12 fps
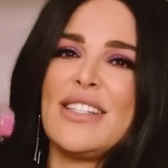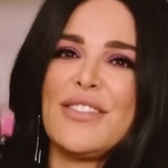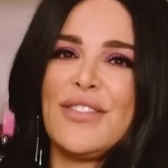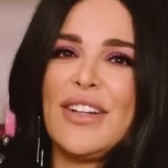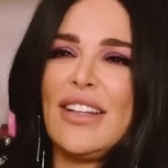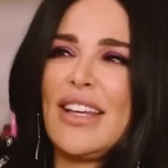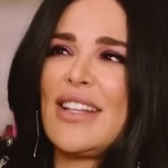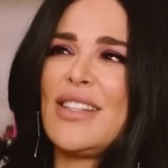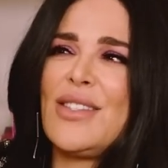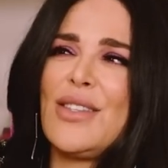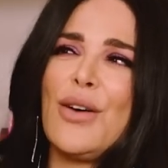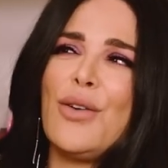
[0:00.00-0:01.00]
and different. Like
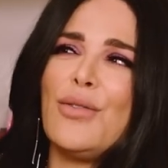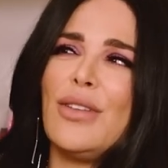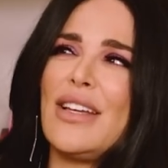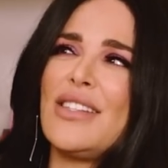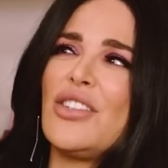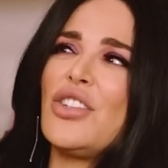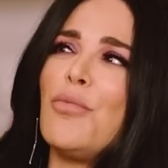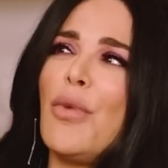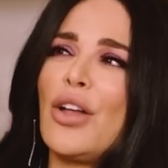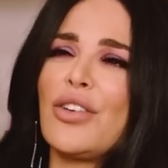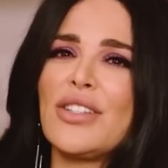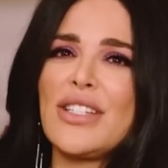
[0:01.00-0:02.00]
it's such a
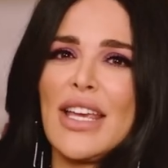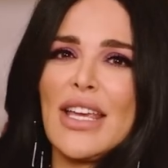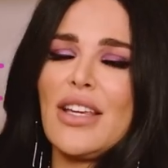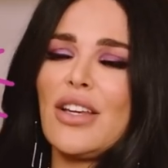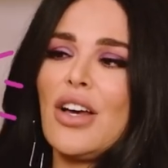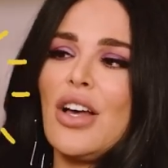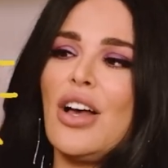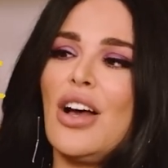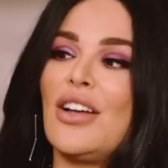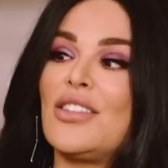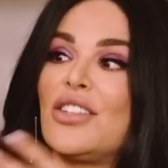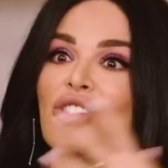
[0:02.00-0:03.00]
modern take
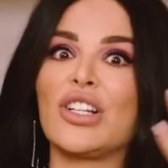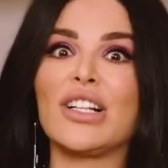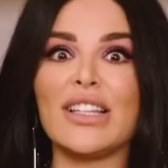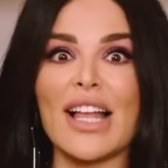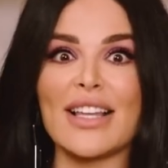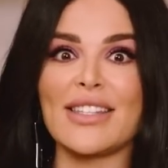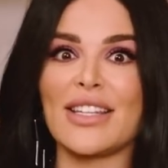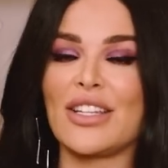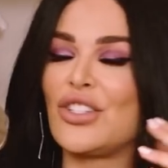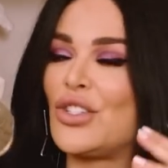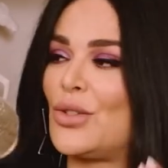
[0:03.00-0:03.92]
on such a classic